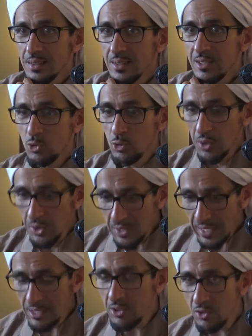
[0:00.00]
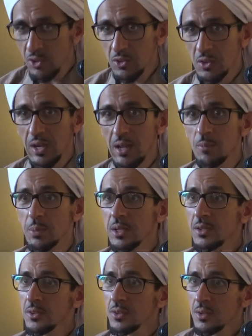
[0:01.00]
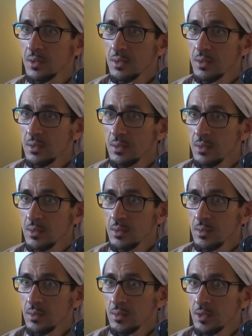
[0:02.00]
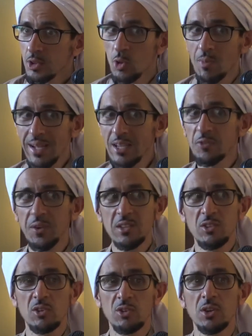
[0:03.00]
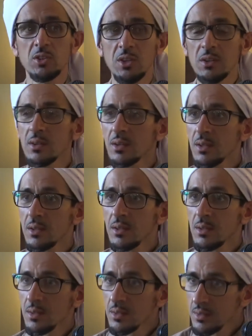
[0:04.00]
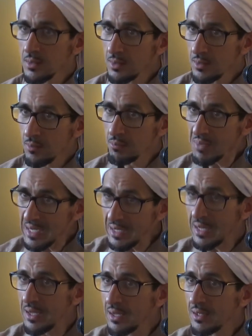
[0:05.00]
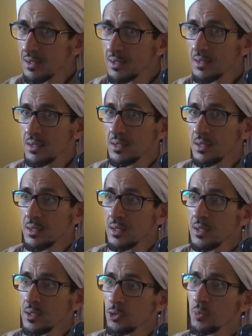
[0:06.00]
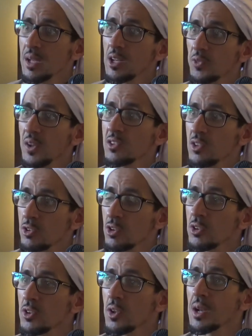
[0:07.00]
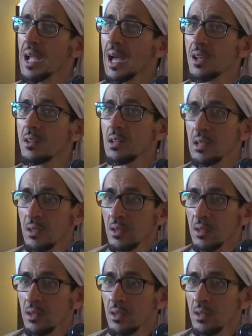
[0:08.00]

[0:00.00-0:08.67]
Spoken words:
Is to create a certain ambience, to manifest a certain meaning, to manifest a certain reality,